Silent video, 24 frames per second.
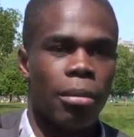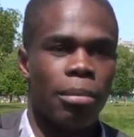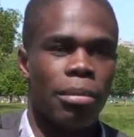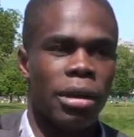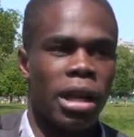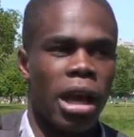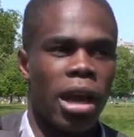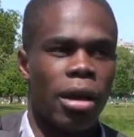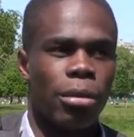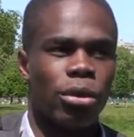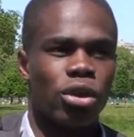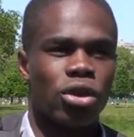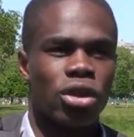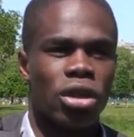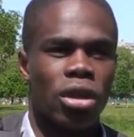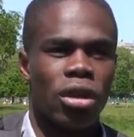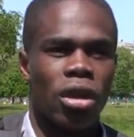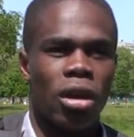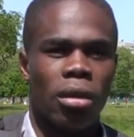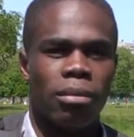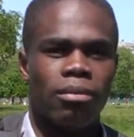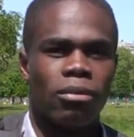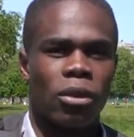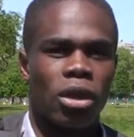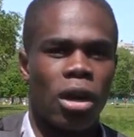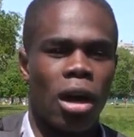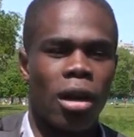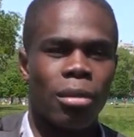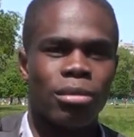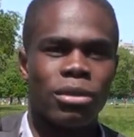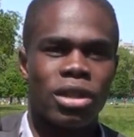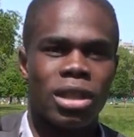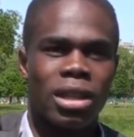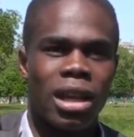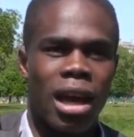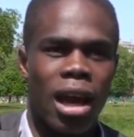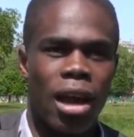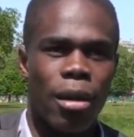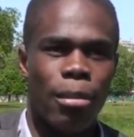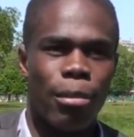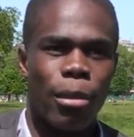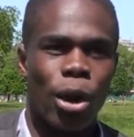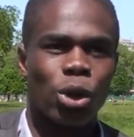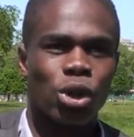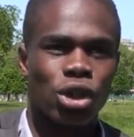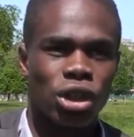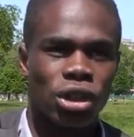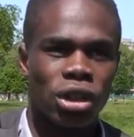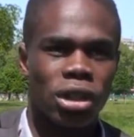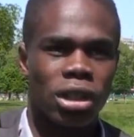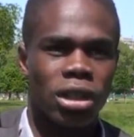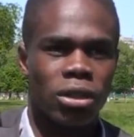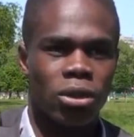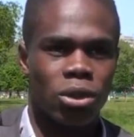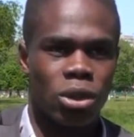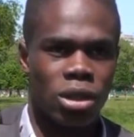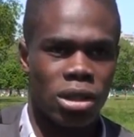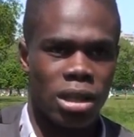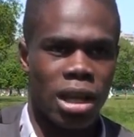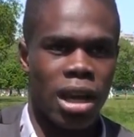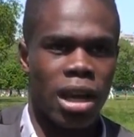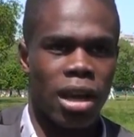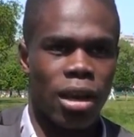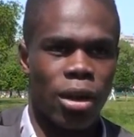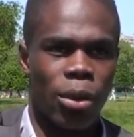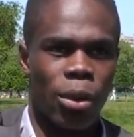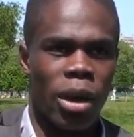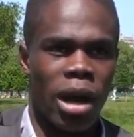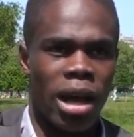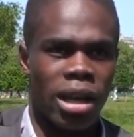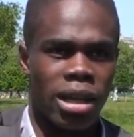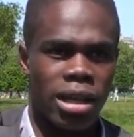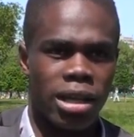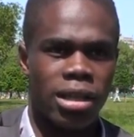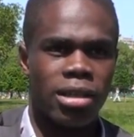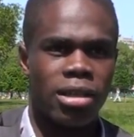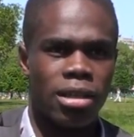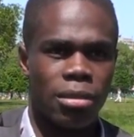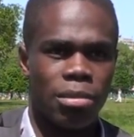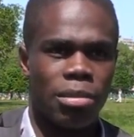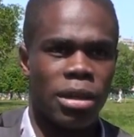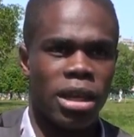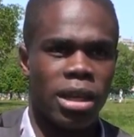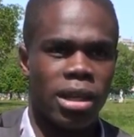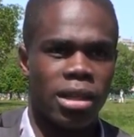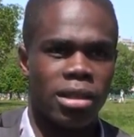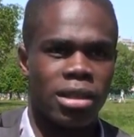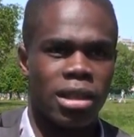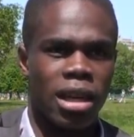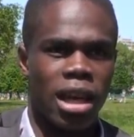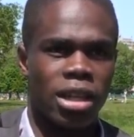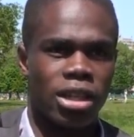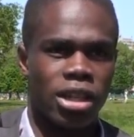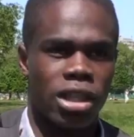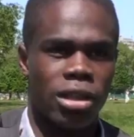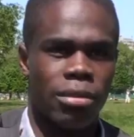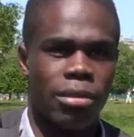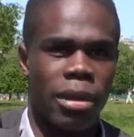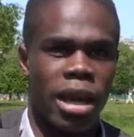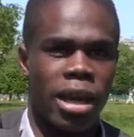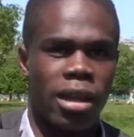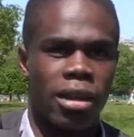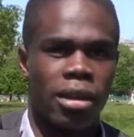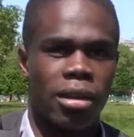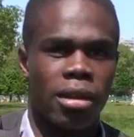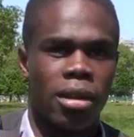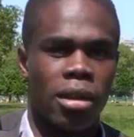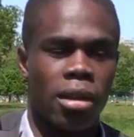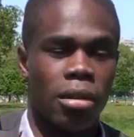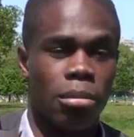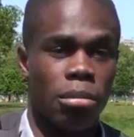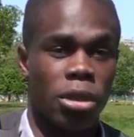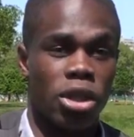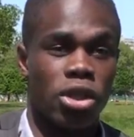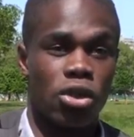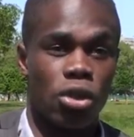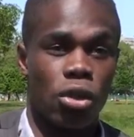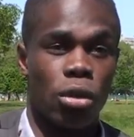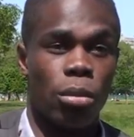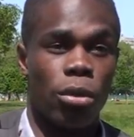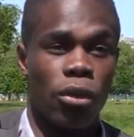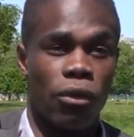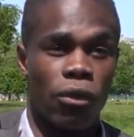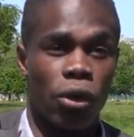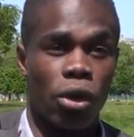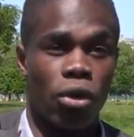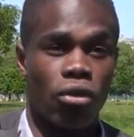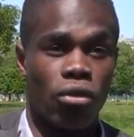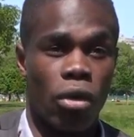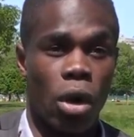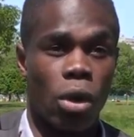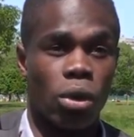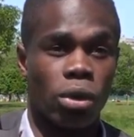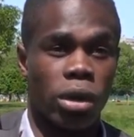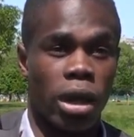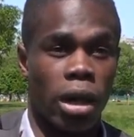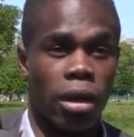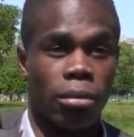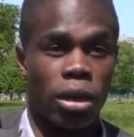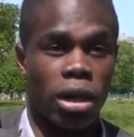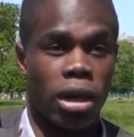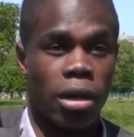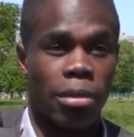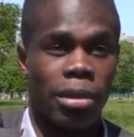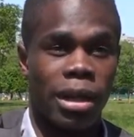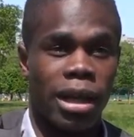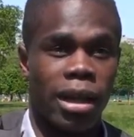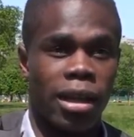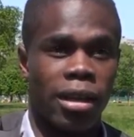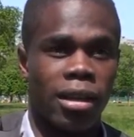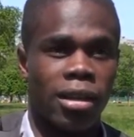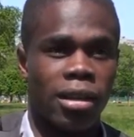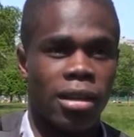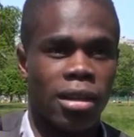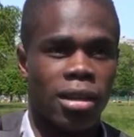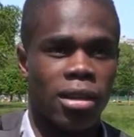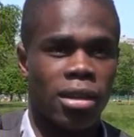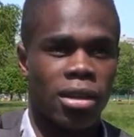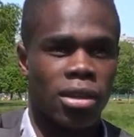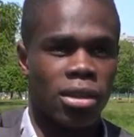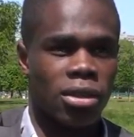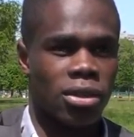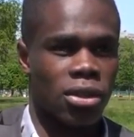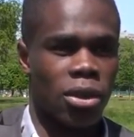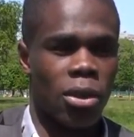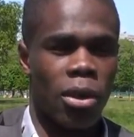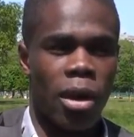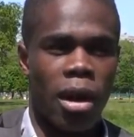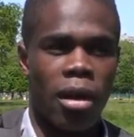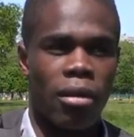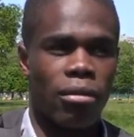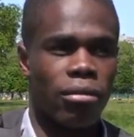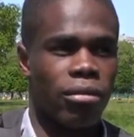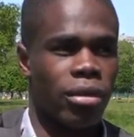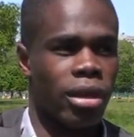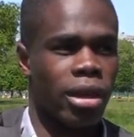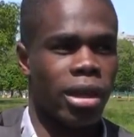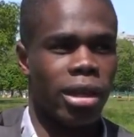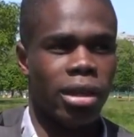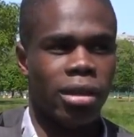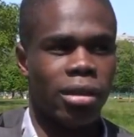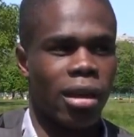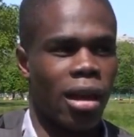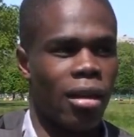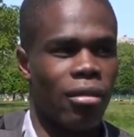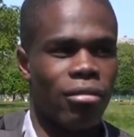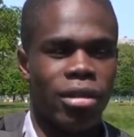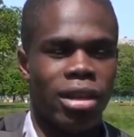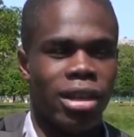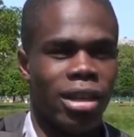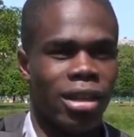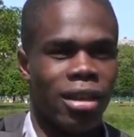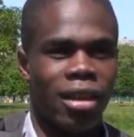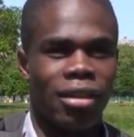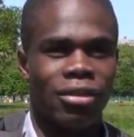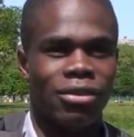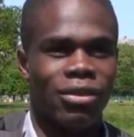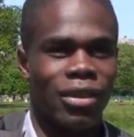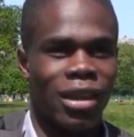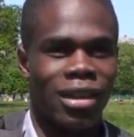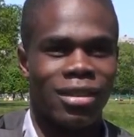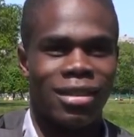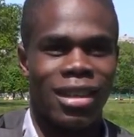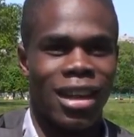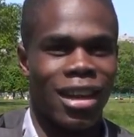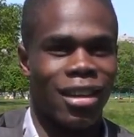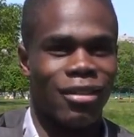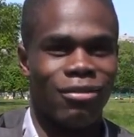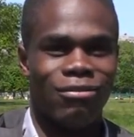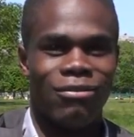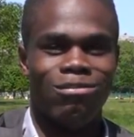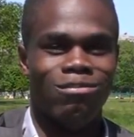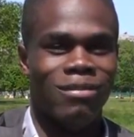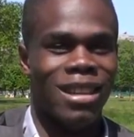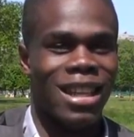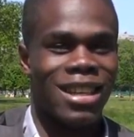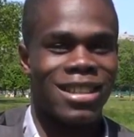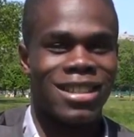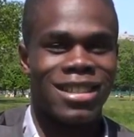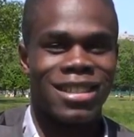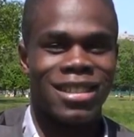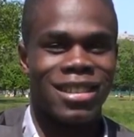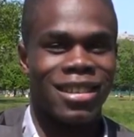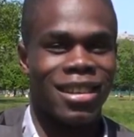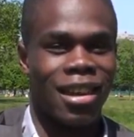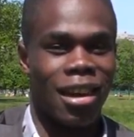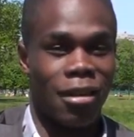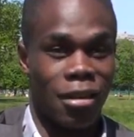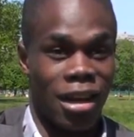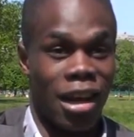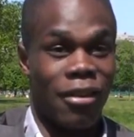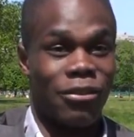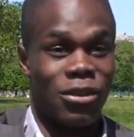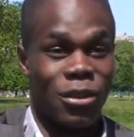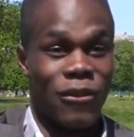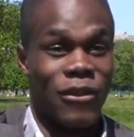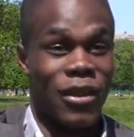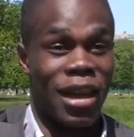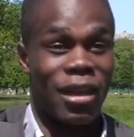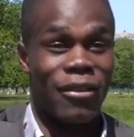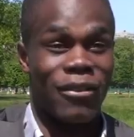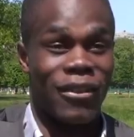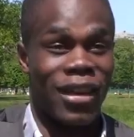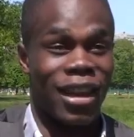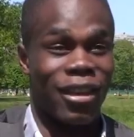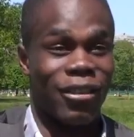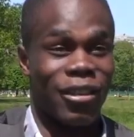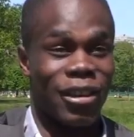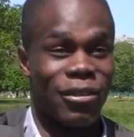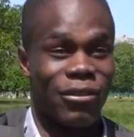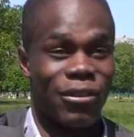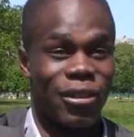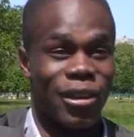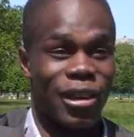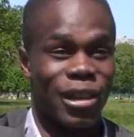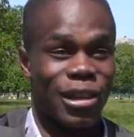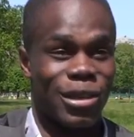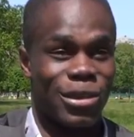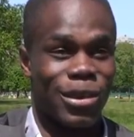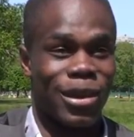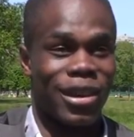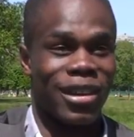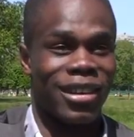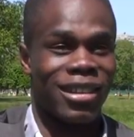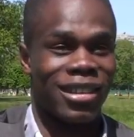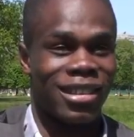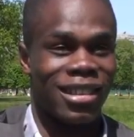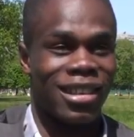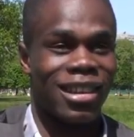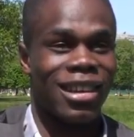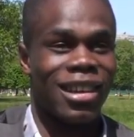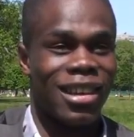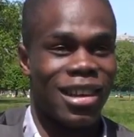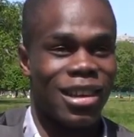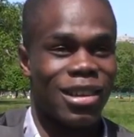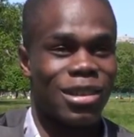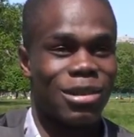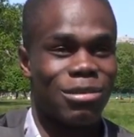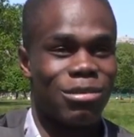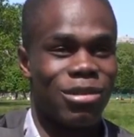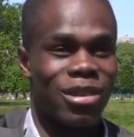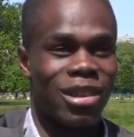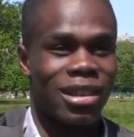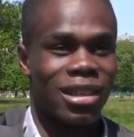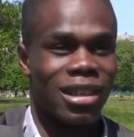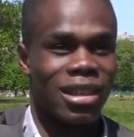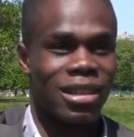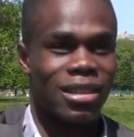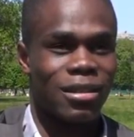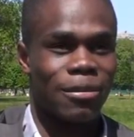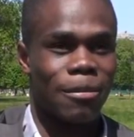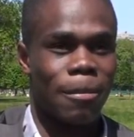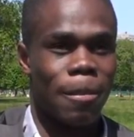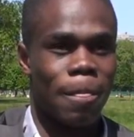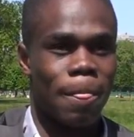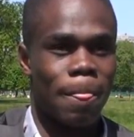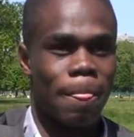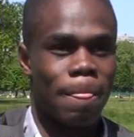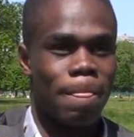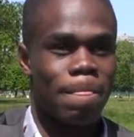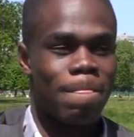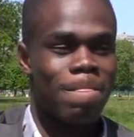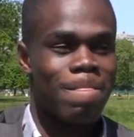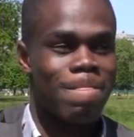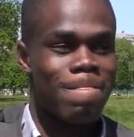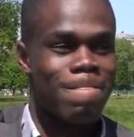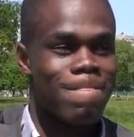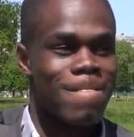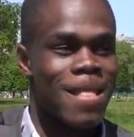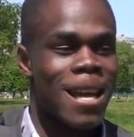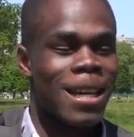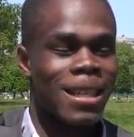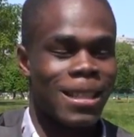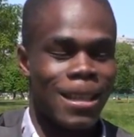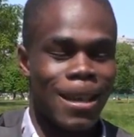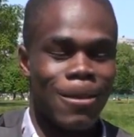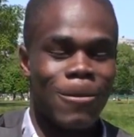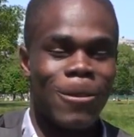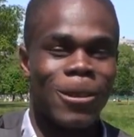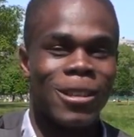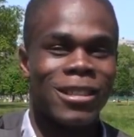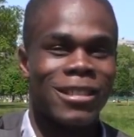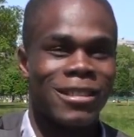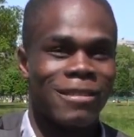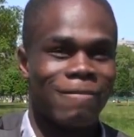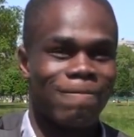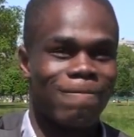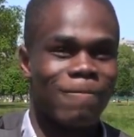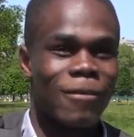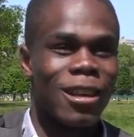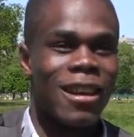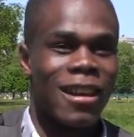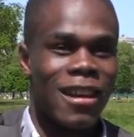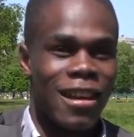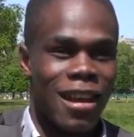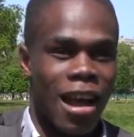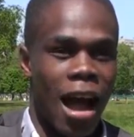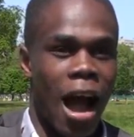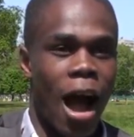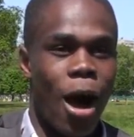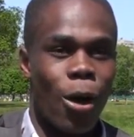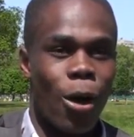be able to come to that emotional state where I need to be to actually make me suitable for the role that I'm going to play. So I really love that lesson. I have to thank Valerie for it as well. Was there a few tears in the class? Amongst others?